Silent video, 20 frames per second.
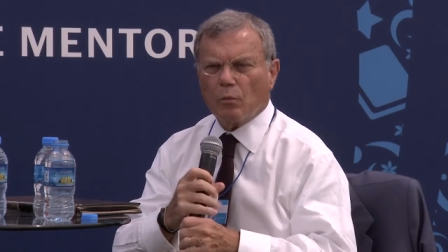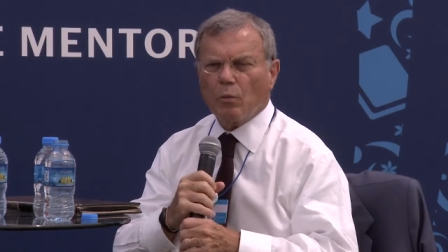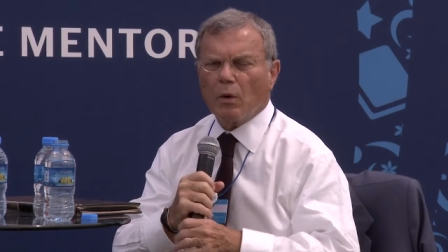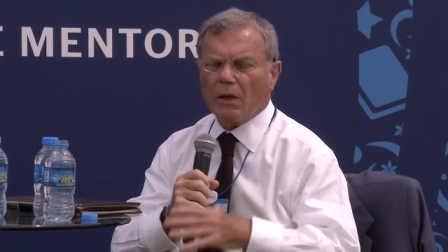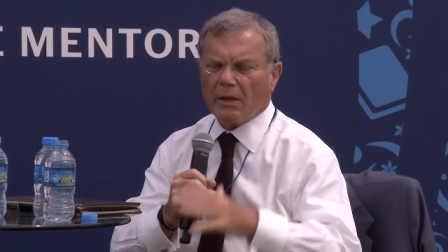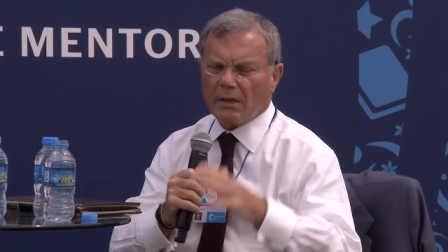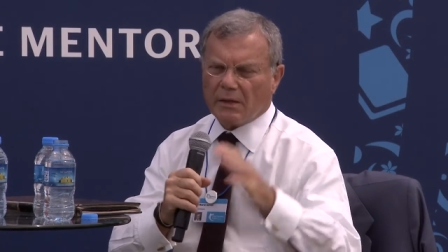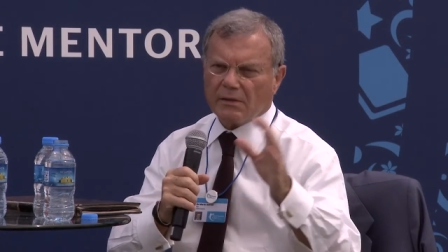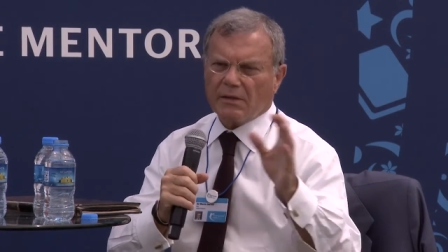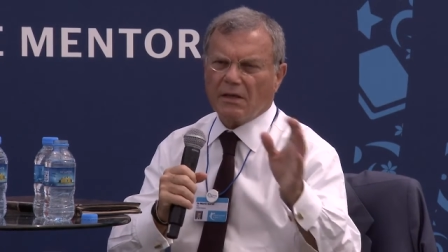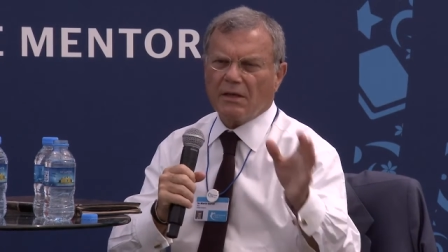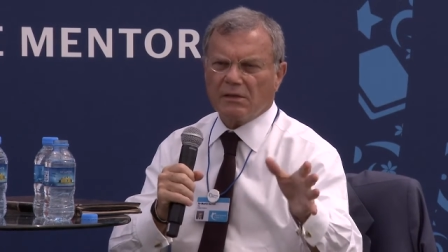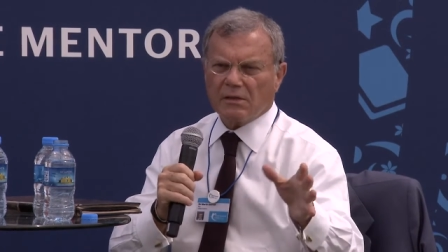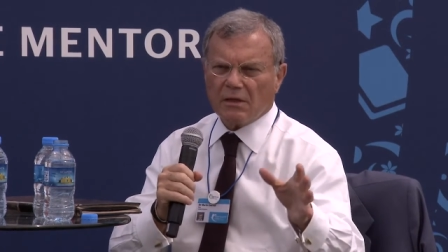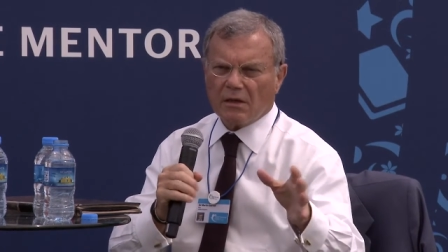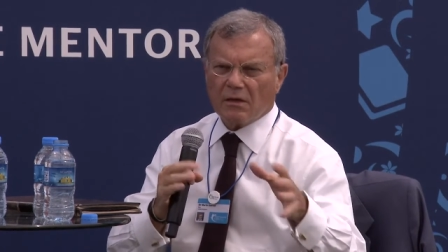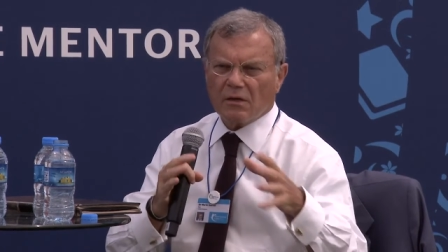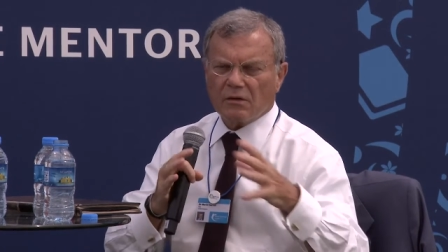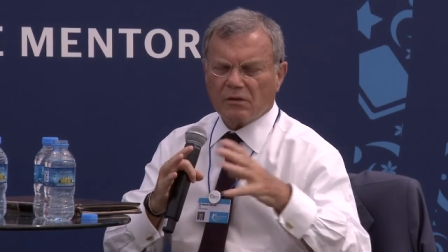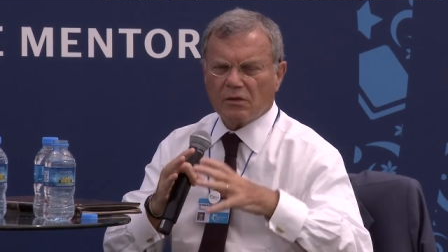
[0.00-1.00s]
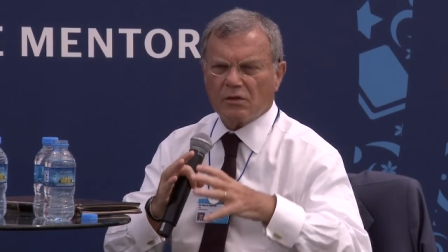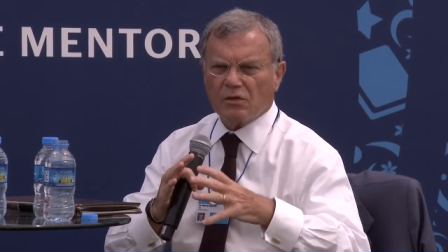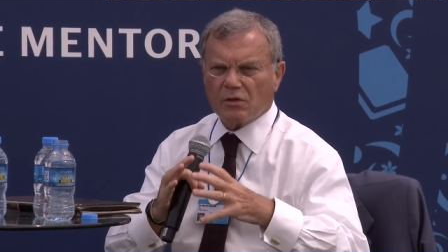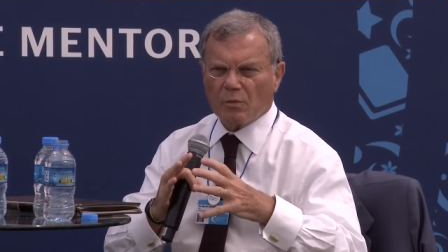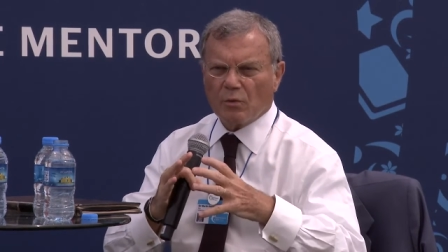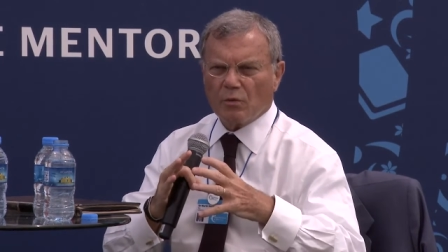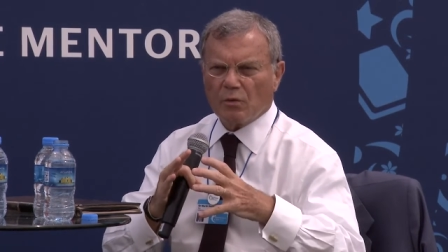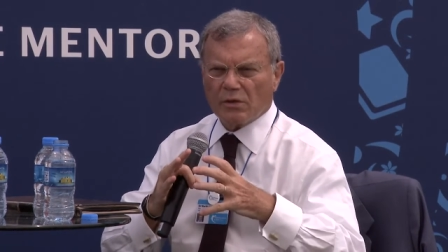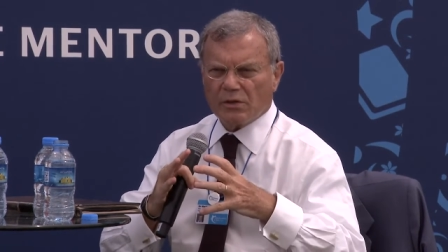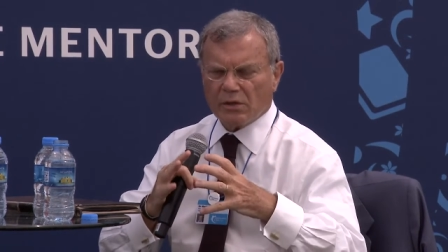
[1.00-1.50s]
Well, it's easier because it's
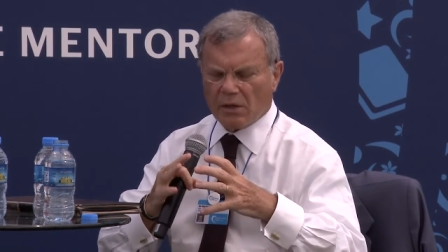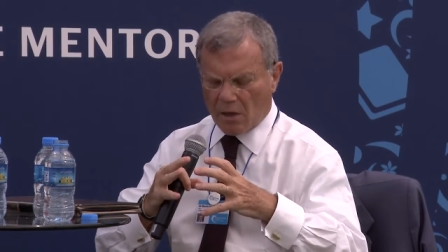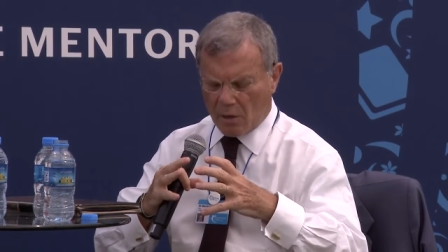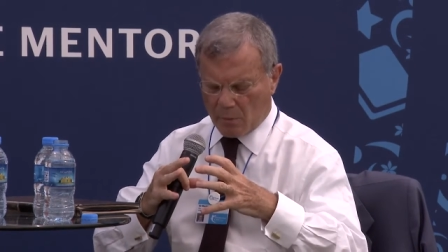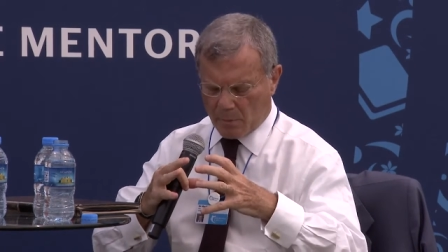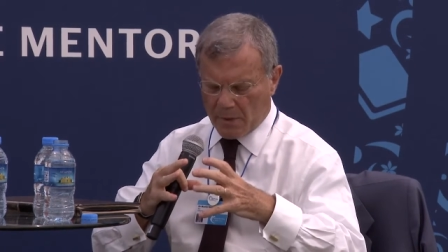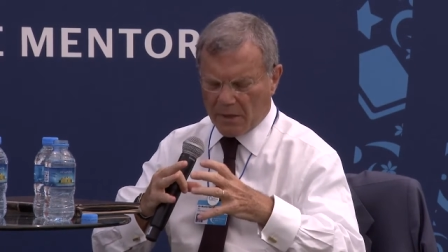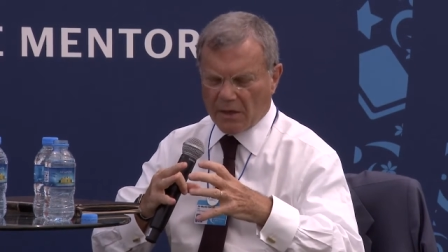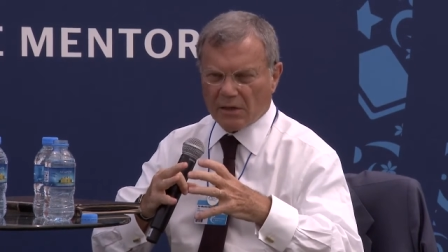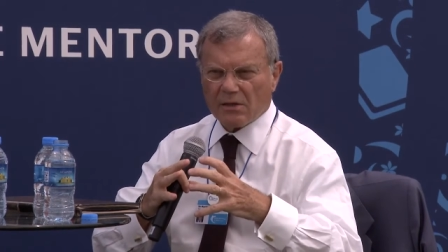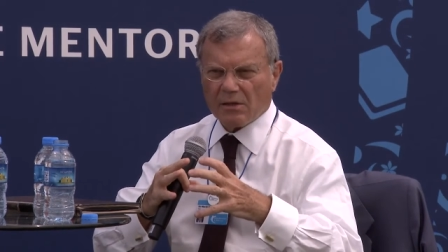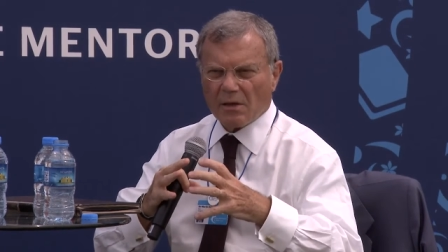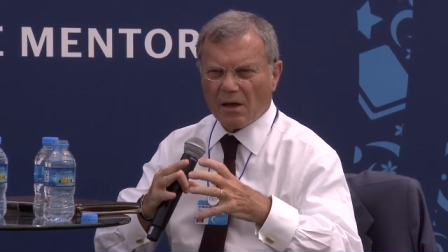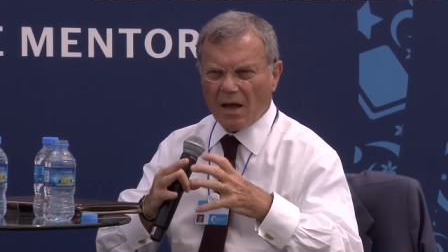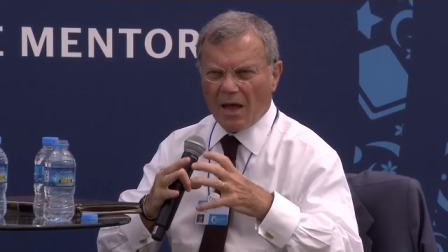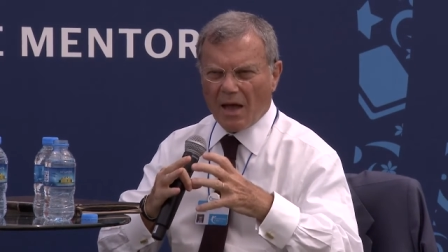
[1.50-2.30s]
smaller scale, but it's